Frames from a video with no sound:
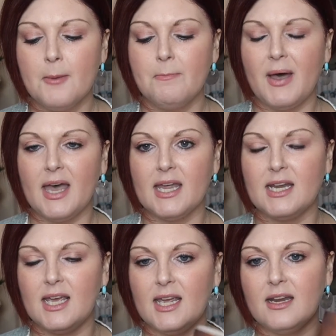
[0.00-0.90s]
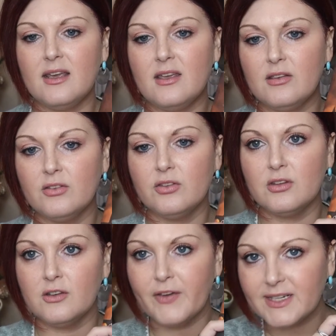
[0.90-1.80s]
but it is
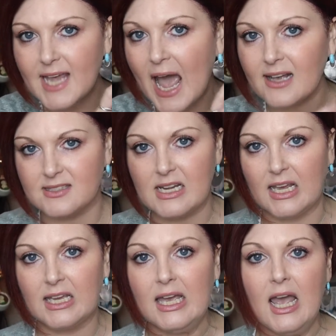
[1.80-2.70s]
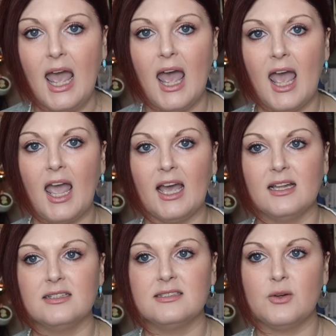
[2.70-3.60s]
fantastic.
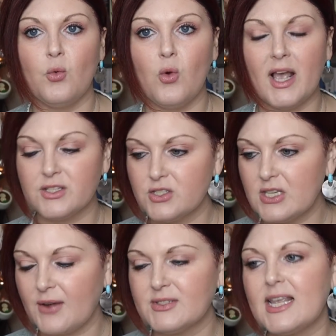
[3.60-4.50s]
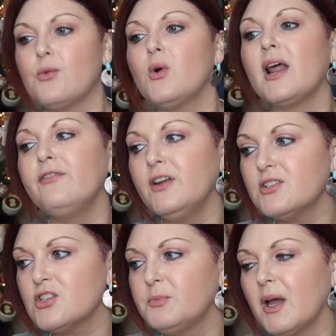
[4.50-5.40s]
And as I was like, when I
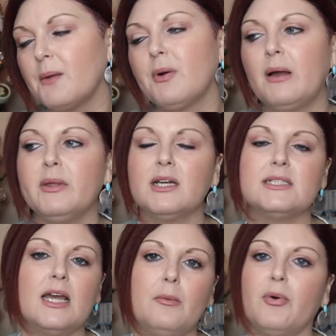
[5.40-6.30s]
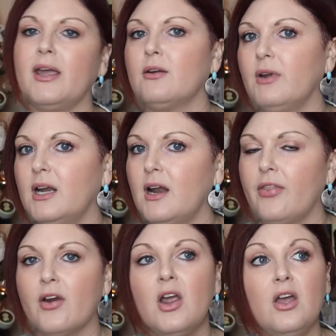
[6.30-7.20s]
finish this book, I'm probably going to take a break and read
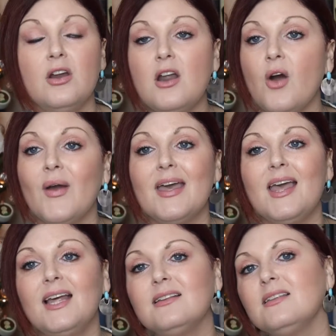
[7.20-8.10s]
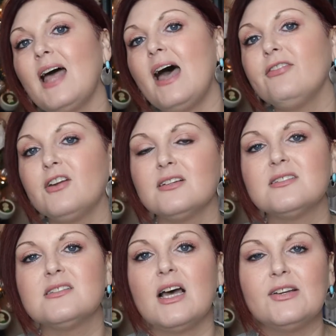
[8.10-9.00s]
another. No, it left on
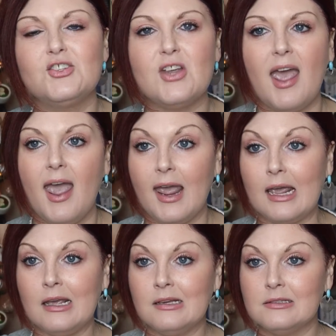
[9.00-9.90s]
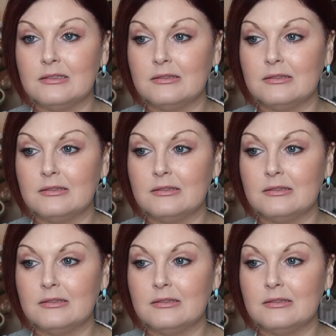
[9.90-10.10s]
such a